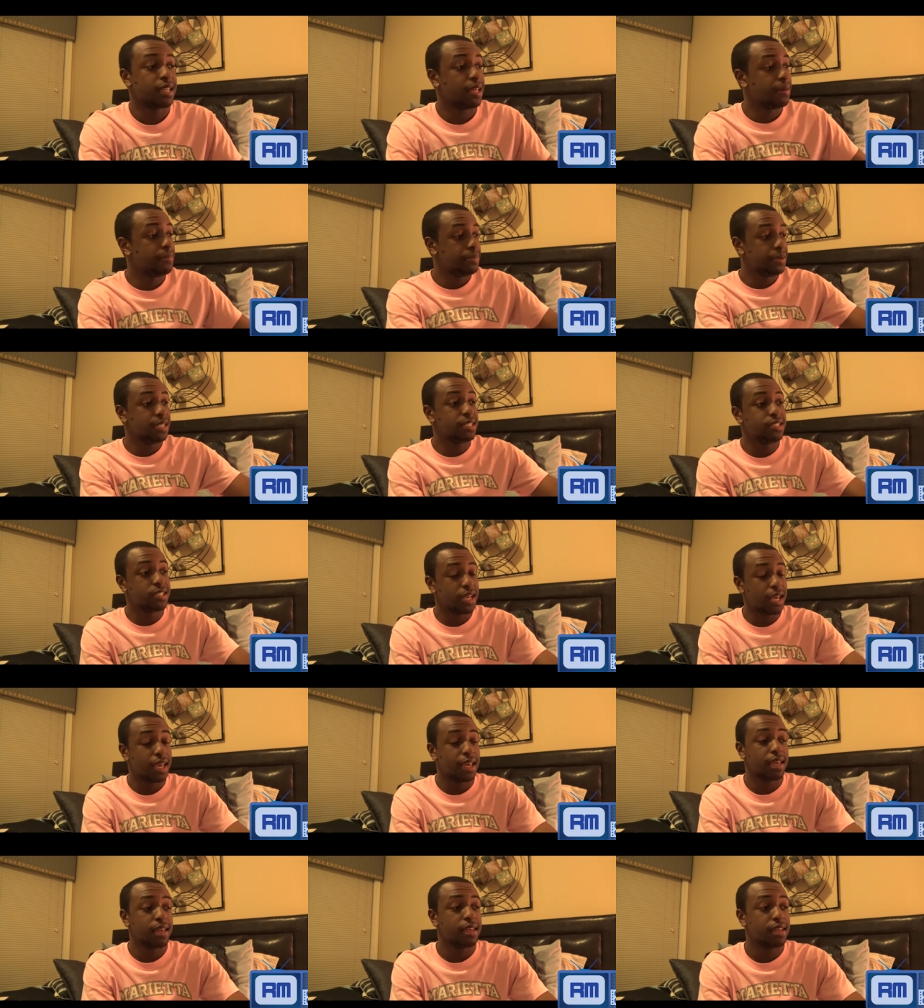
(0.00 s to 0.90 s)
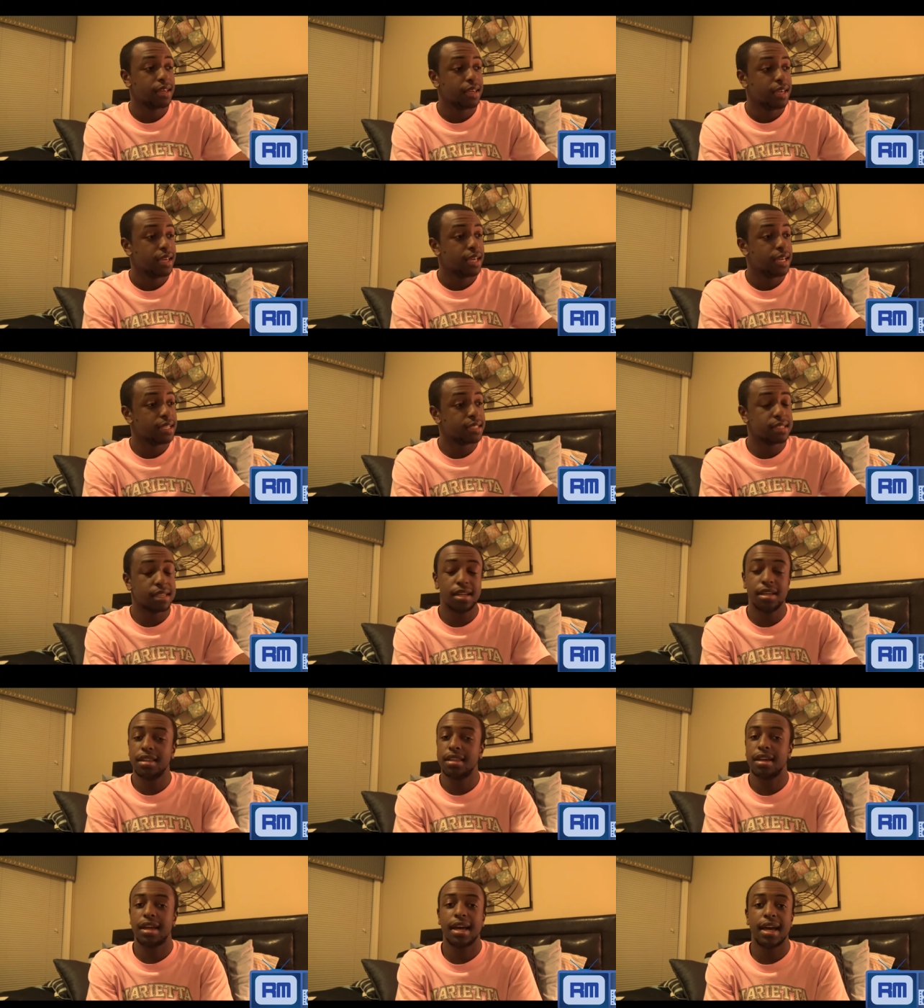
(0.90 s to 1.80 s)
MPJ is
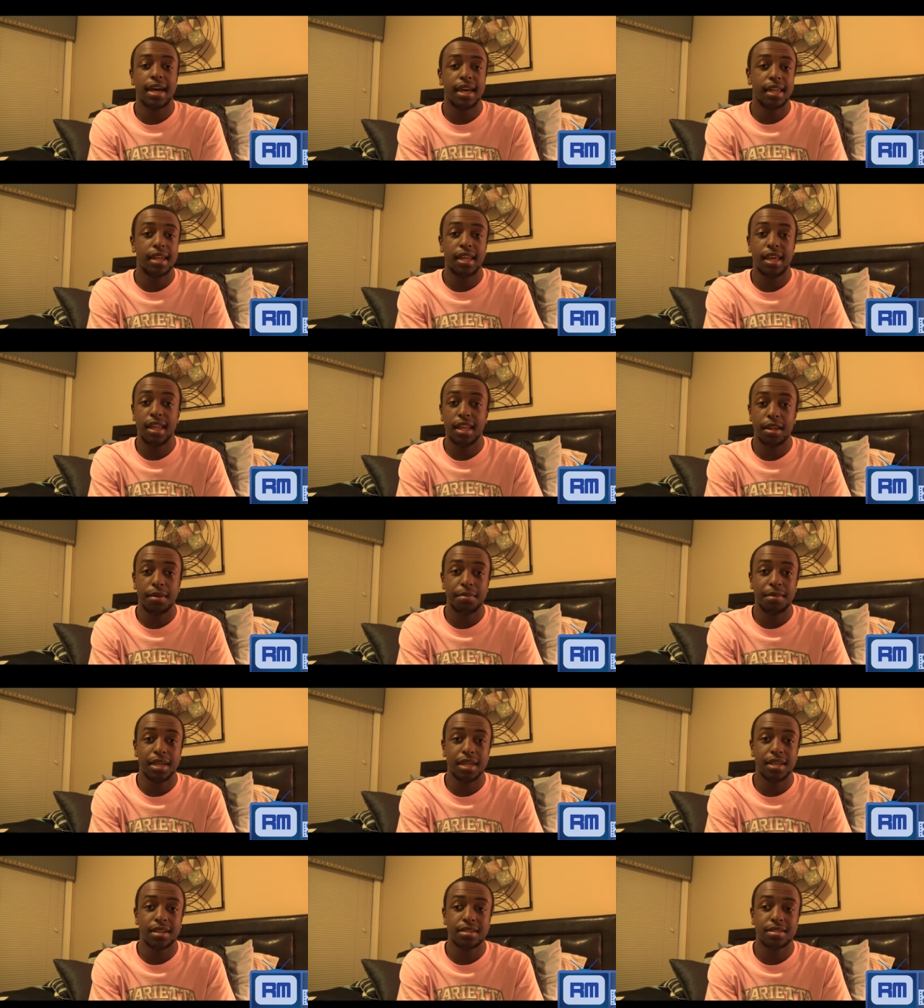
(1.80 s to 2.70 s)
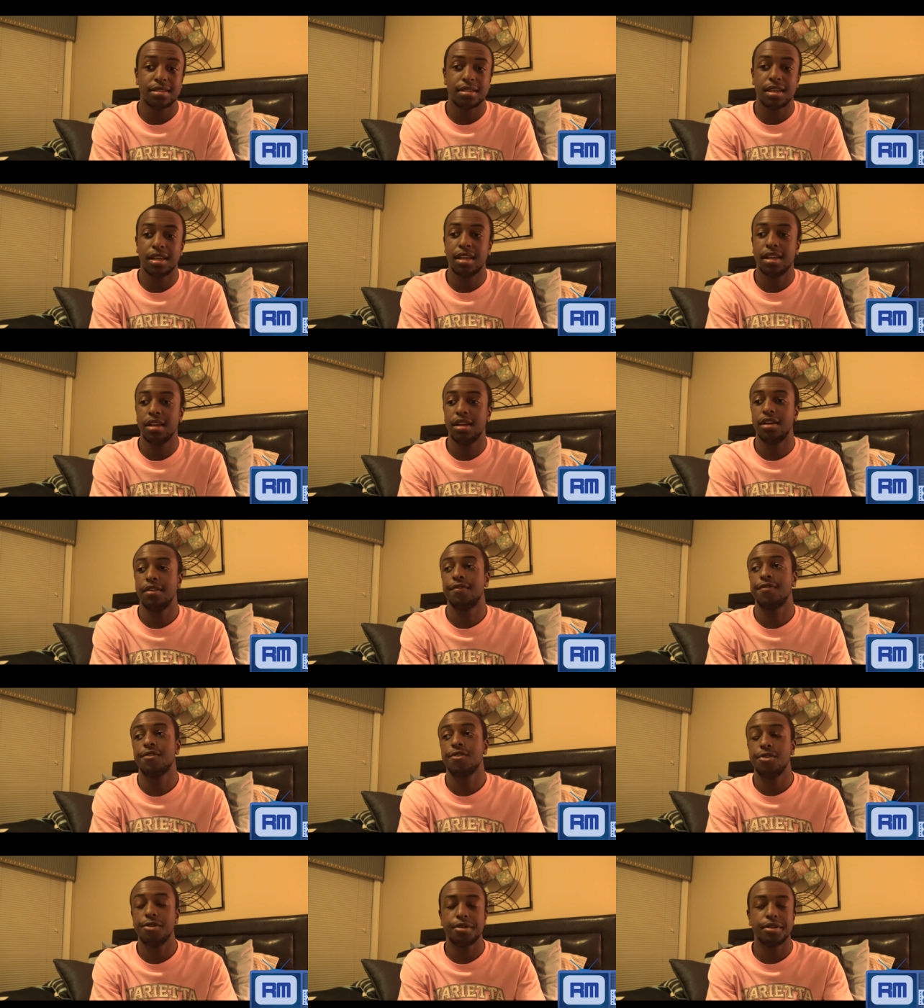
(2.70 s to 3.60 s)
another guy in, in the mix, and of
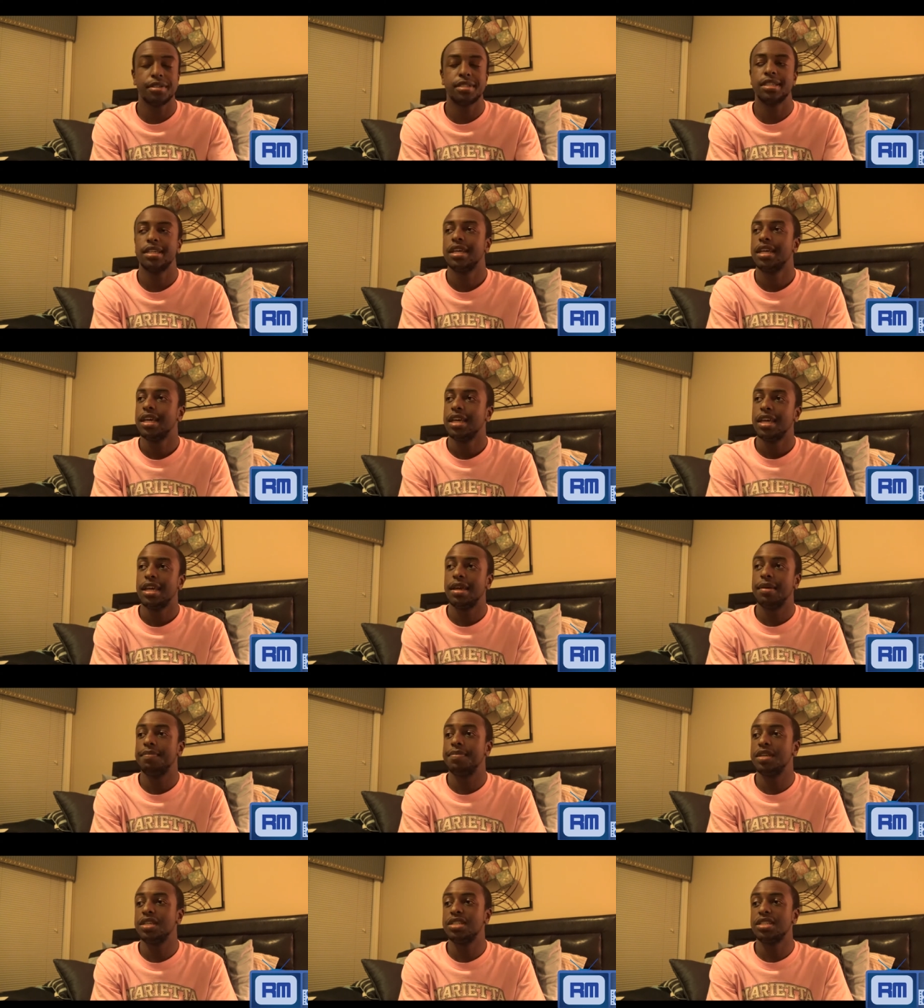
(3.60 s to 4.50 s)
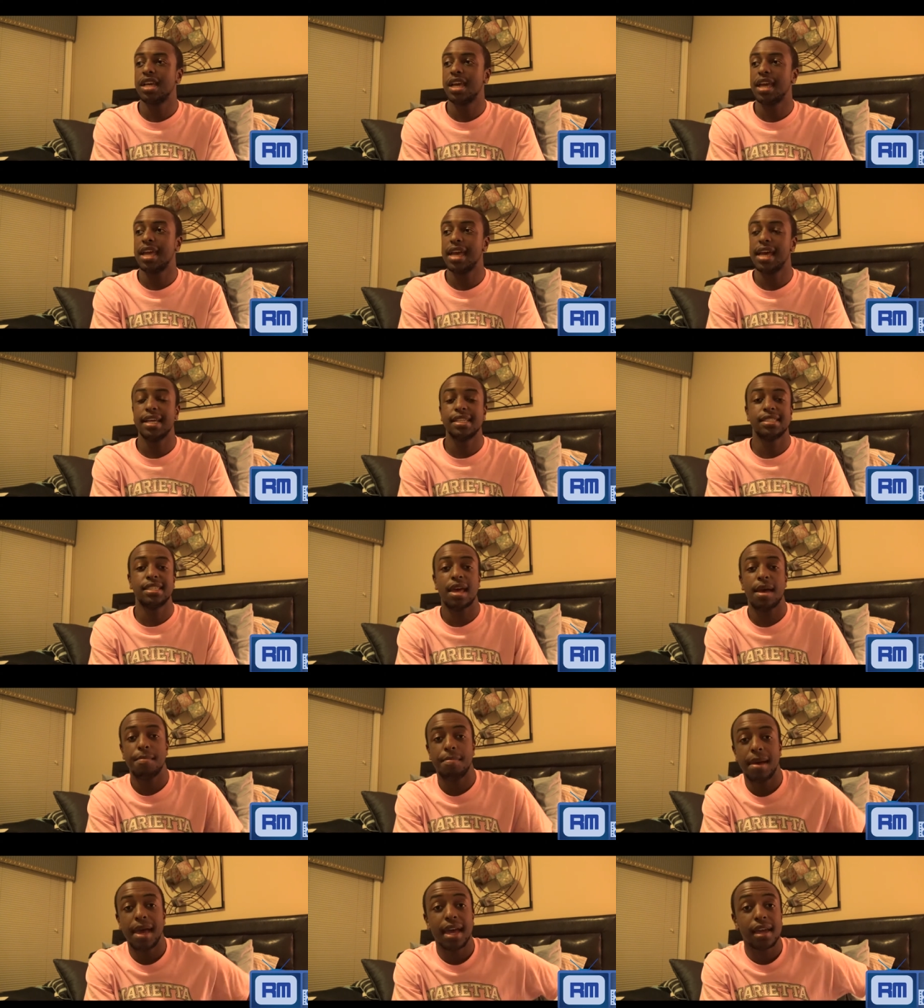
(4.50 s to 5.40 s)
course, MPJ has
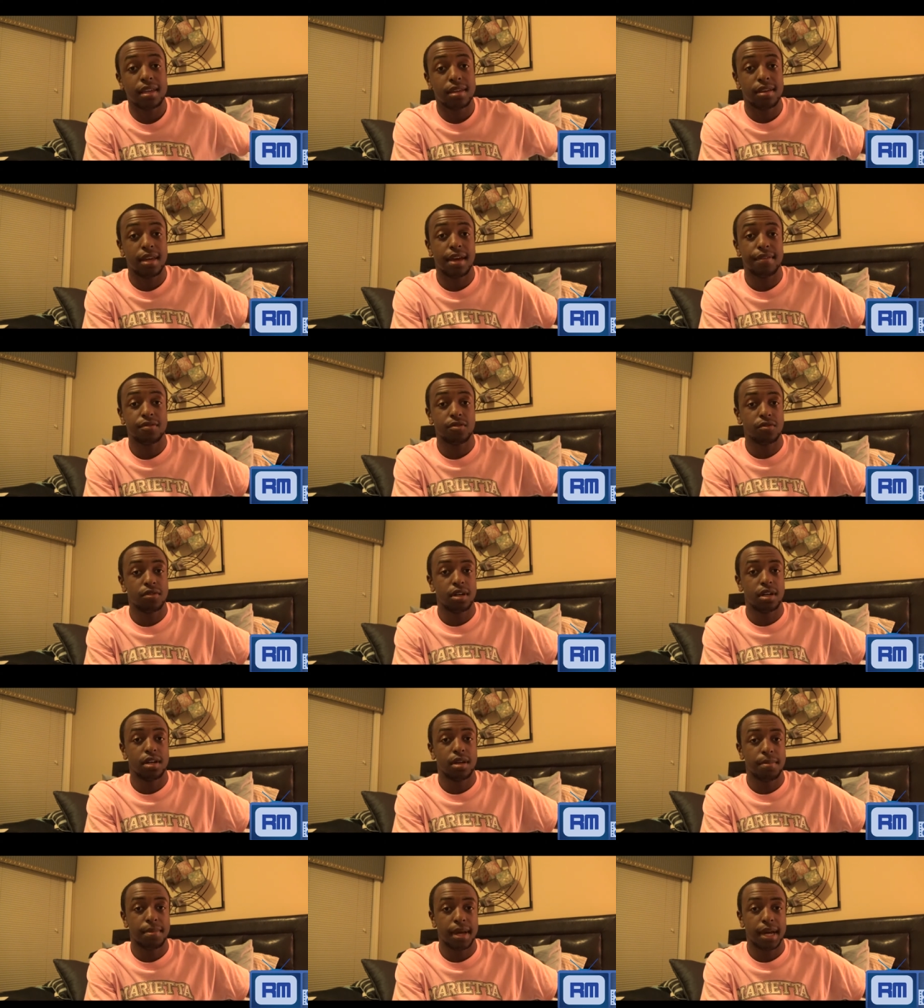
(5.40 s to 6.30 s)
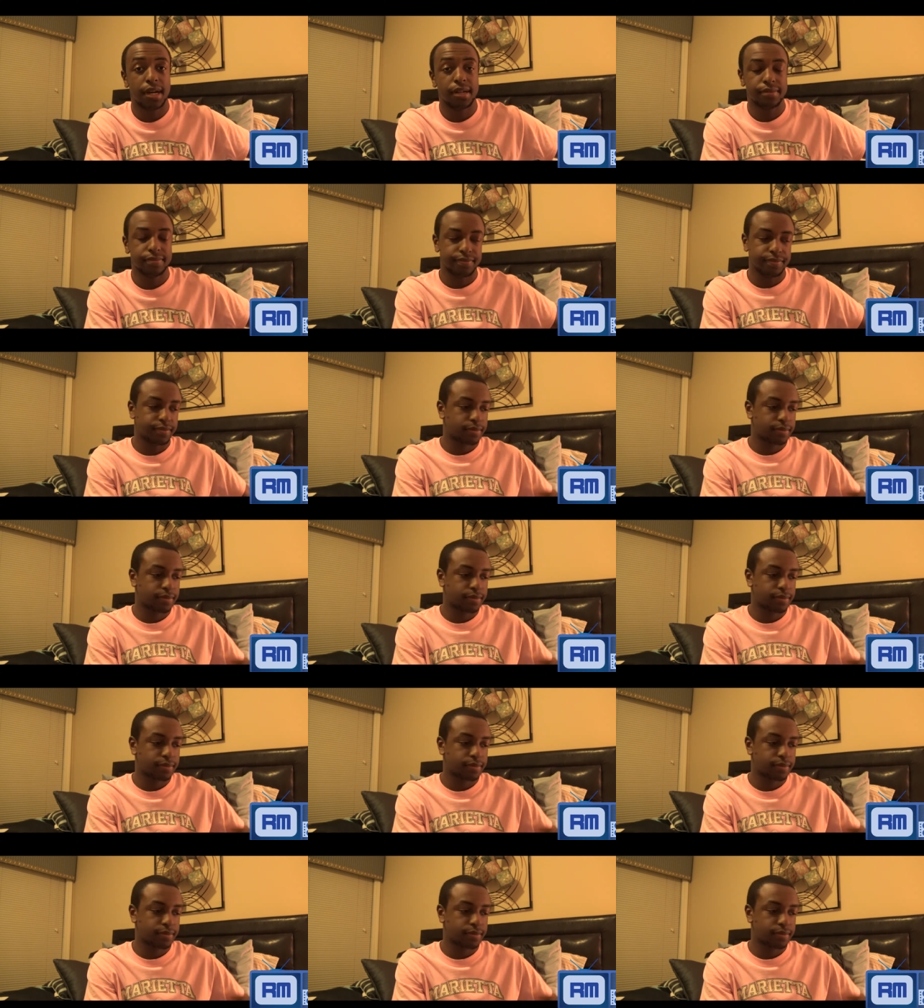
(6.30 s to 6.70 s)
that back you have to worry about.